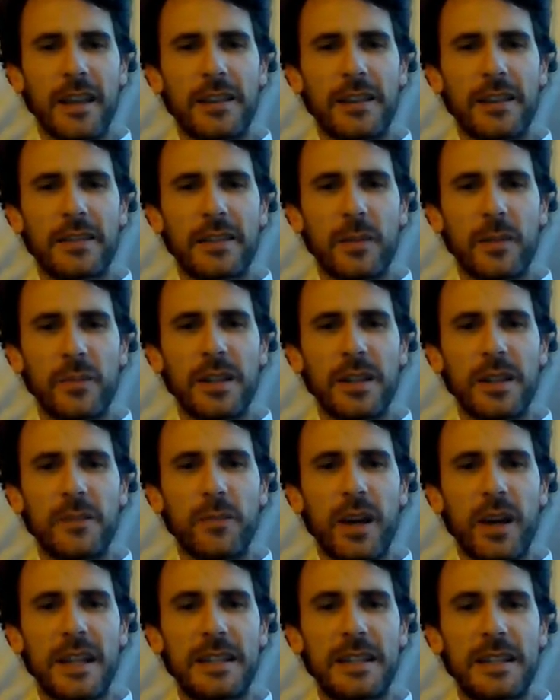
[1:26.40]
somebody
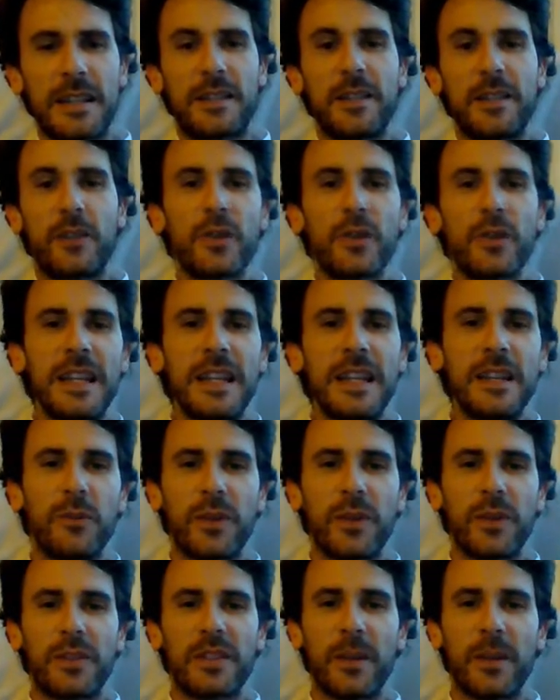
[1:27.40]
might disagree
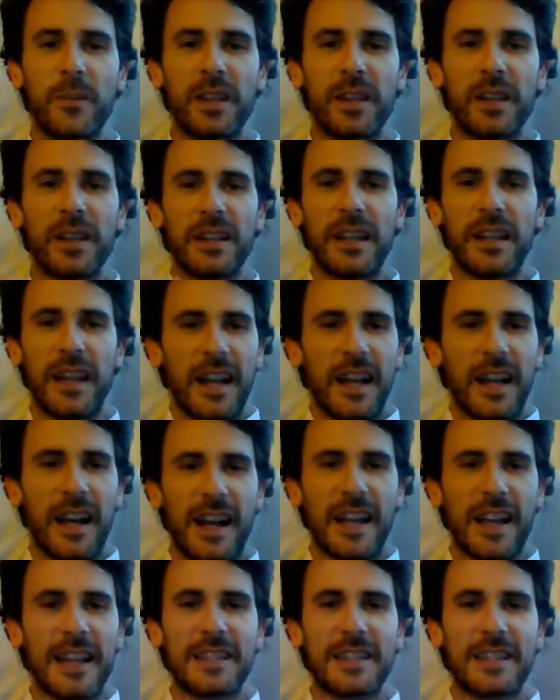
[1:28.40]
with something
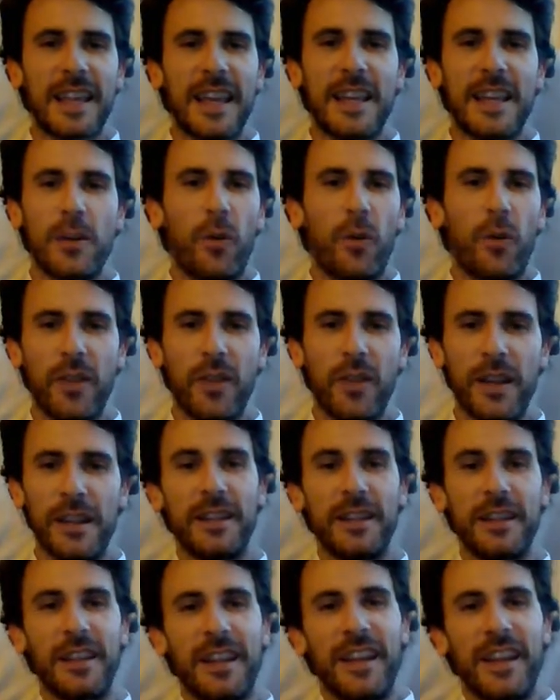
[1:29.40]
I say or
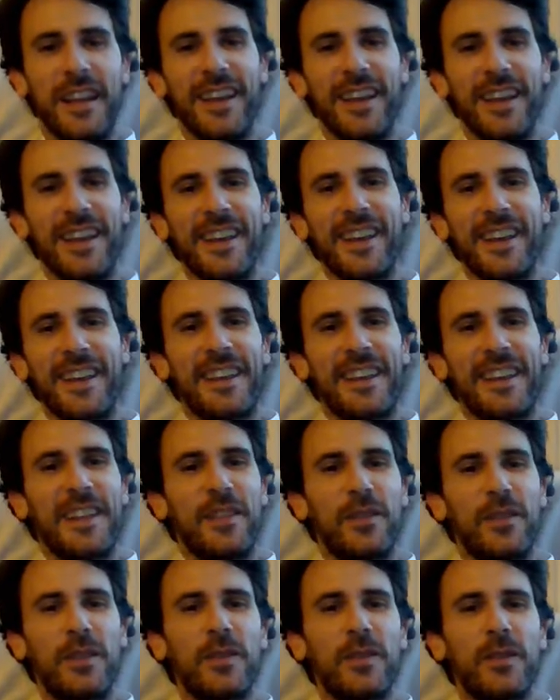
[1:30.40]
think.
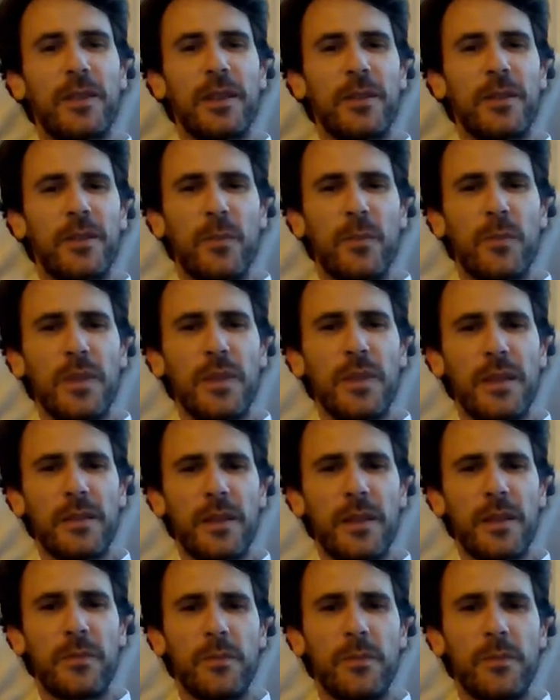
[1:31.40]

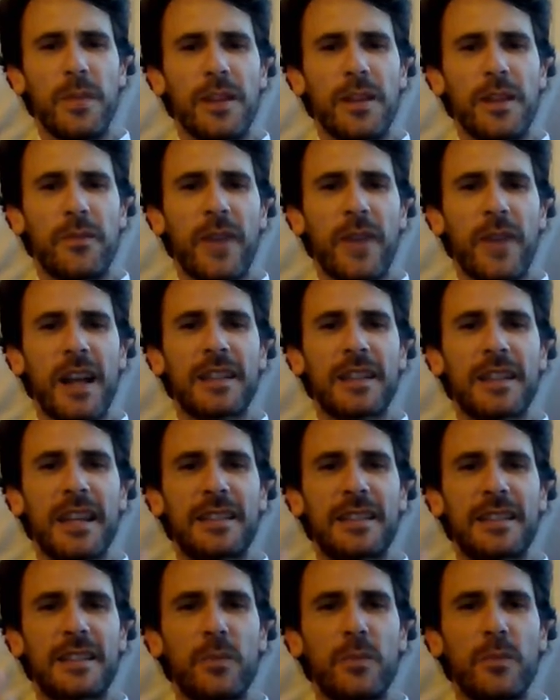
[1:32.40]
The mere fact
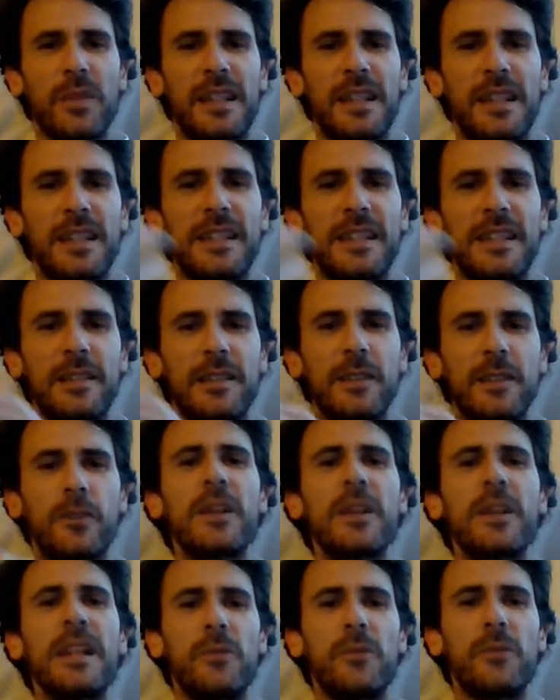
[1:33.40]
that somebody can
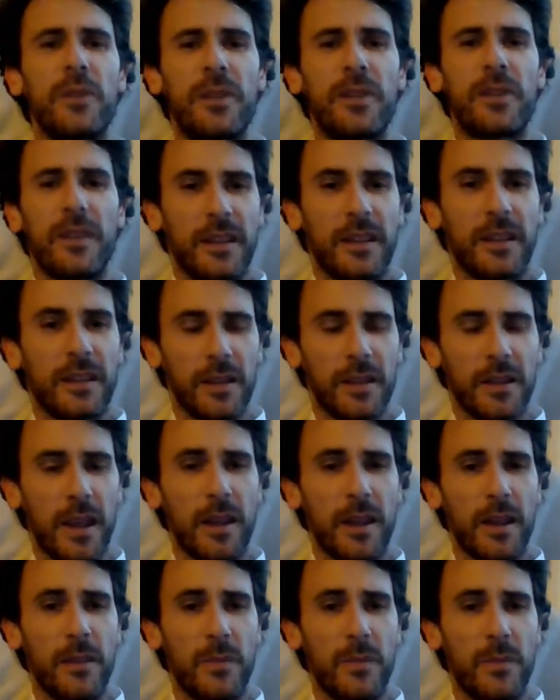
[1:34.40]
disagree with
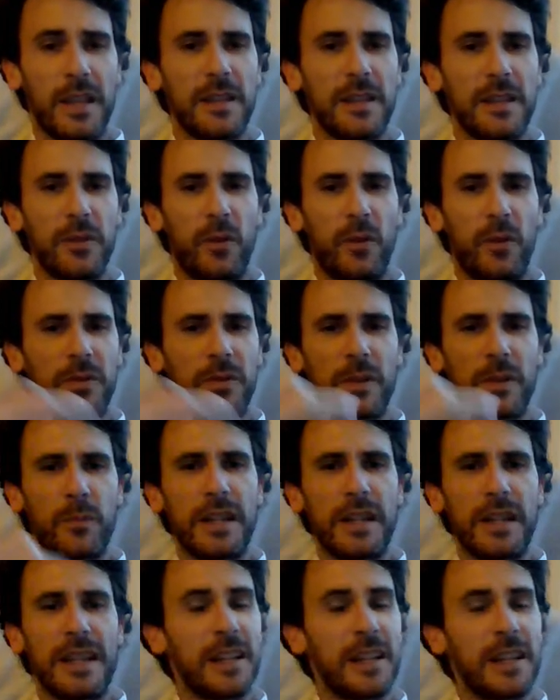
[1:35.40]
me or
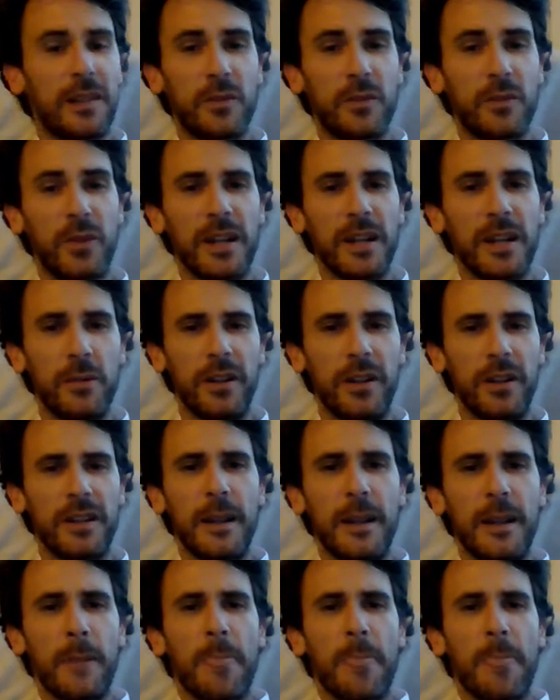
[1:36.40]
somebody else or anyone